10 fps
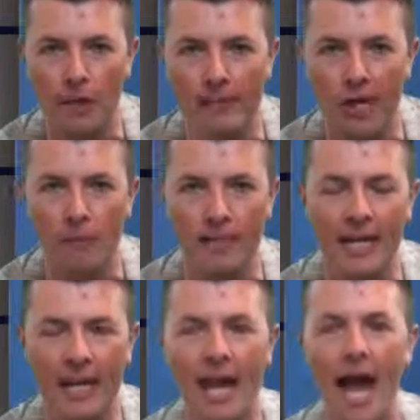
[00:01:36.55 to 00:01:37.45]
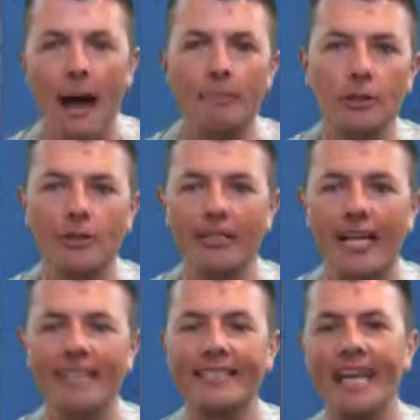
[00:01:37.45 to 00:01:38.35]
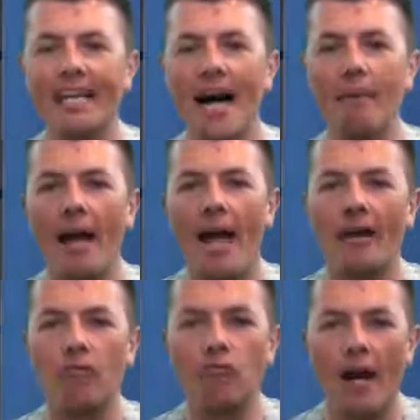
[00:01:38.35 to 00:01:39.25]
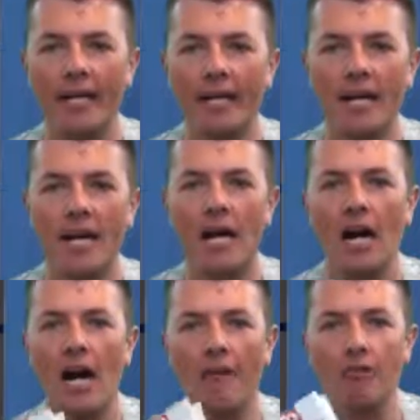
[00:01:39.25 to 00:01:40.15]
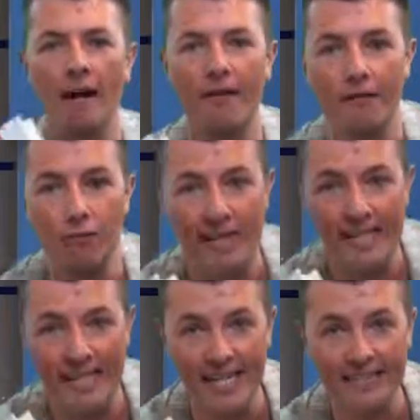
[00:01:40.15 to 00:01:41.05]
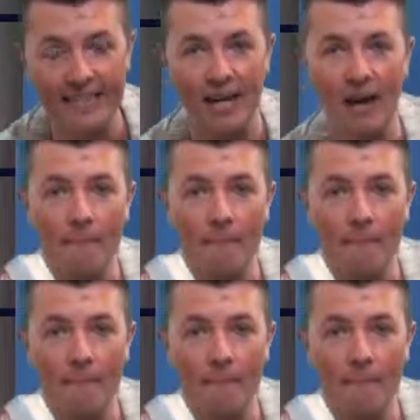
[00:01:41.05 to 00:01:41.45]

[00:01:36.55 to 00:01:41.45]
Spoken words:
I've been helping Amazon sellers get up and running for about 3 years now.